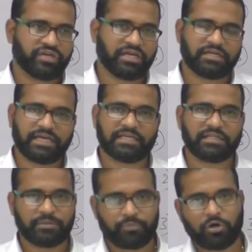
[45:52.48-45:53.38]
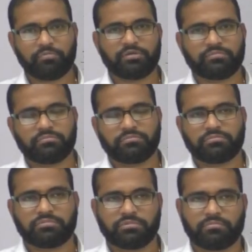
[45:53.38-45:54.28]
we can tackle the
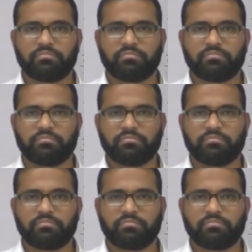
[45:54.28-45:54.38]
problem